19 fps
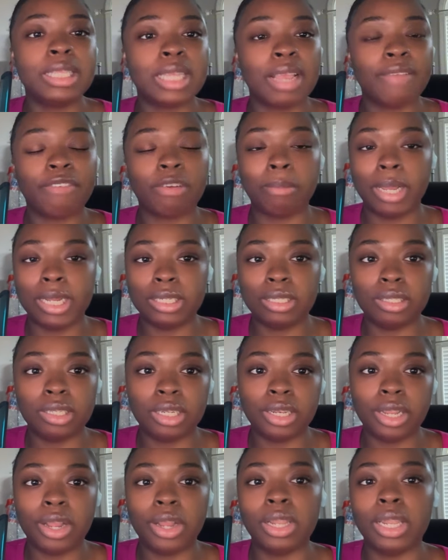information
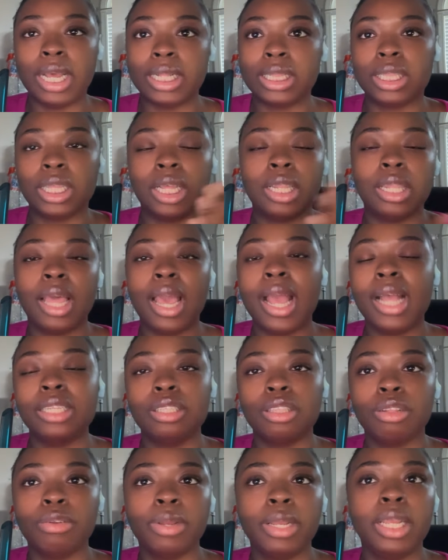in there, like the
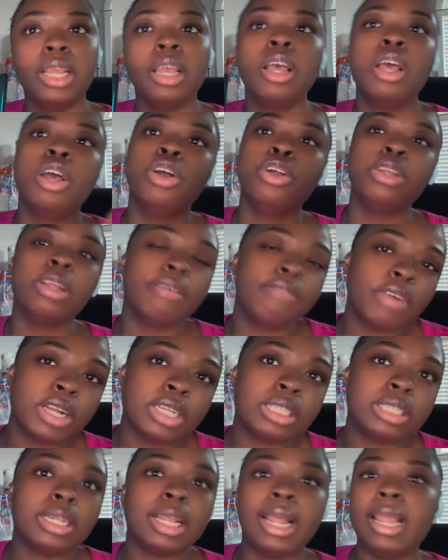last three, your
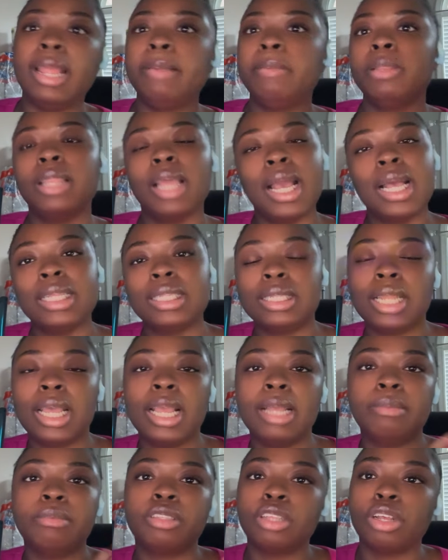first name, last
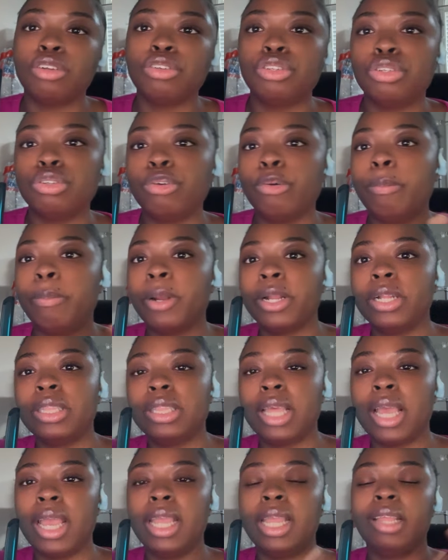name, social,
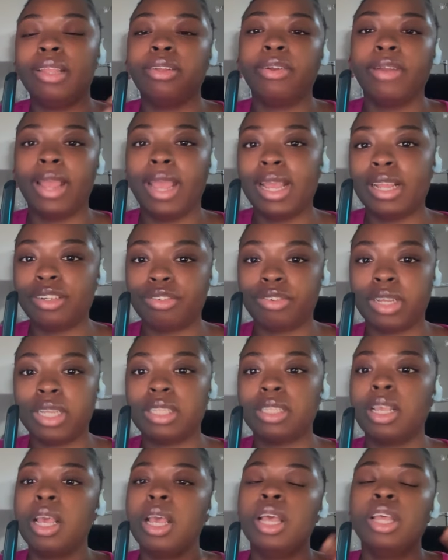birthday, and your
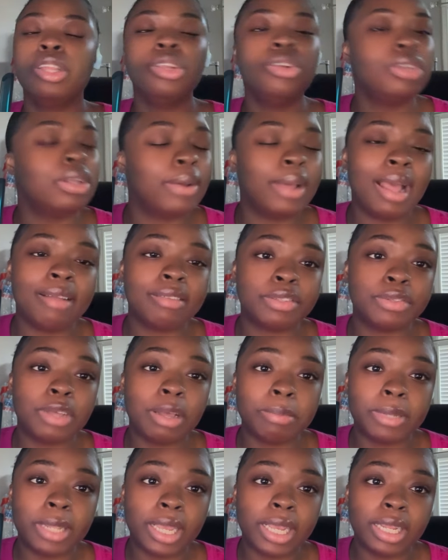address. You don't have to
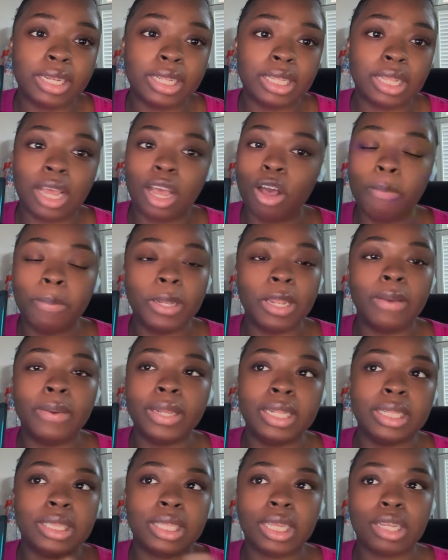upload
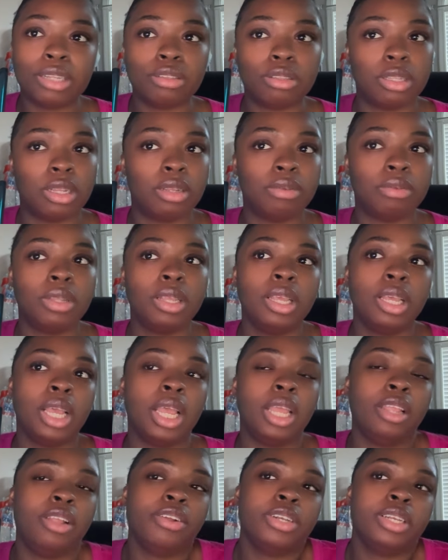anything else though.
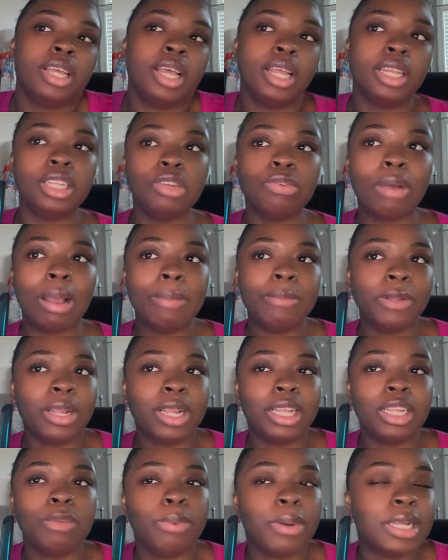And you're done. You wipe your
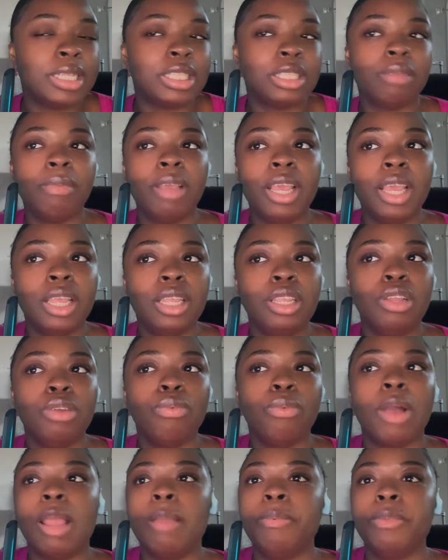hand, you press submit, and you
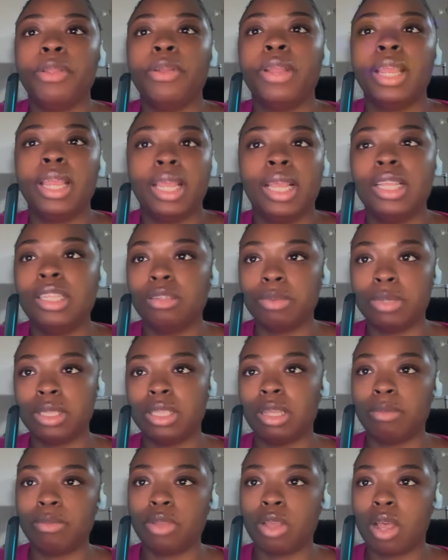wipe your hands with
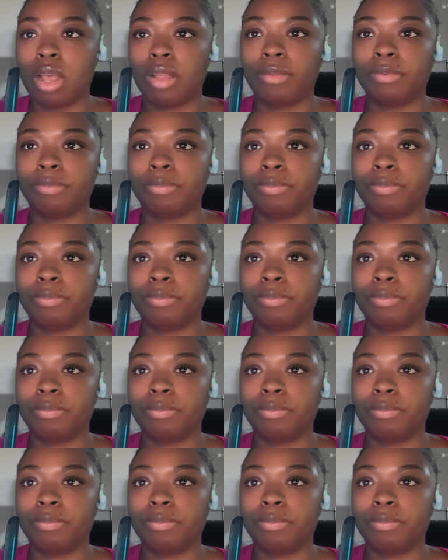them, y'all.